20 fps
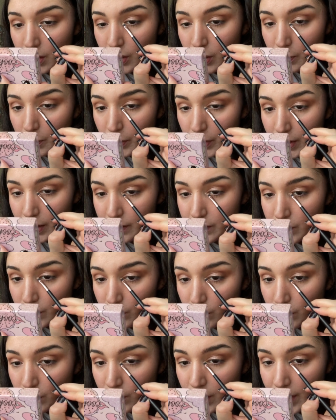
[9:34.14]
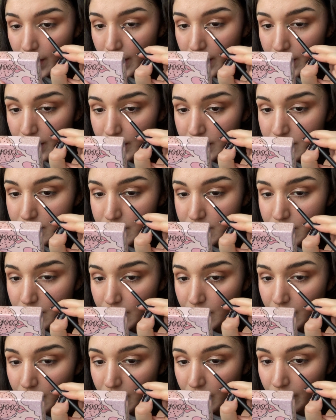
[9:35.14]
You put it right
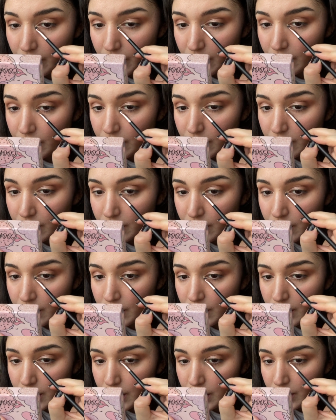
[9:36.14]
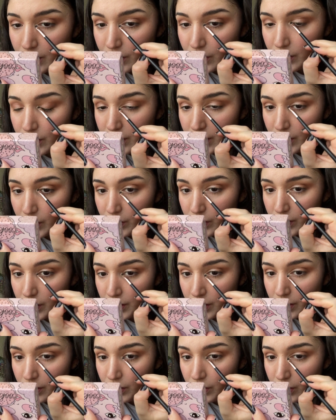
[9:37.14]
here on the
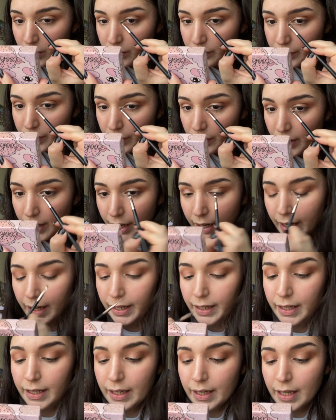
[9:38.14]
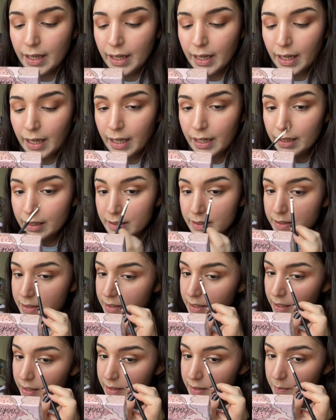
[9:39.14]
corner of your eye, and it
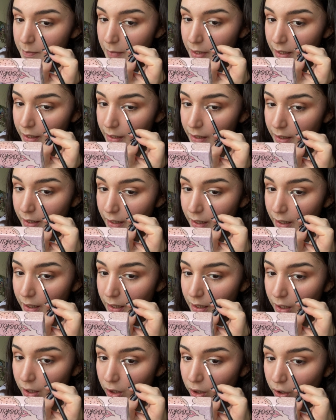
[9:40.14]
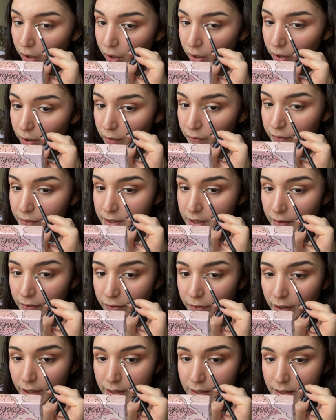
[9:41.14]
does make a lot of
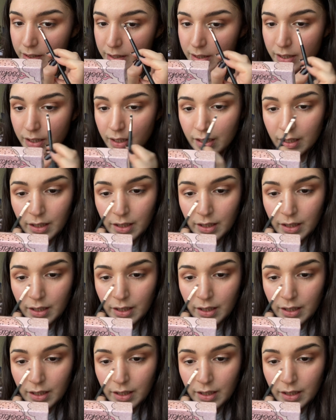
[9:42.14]
difference.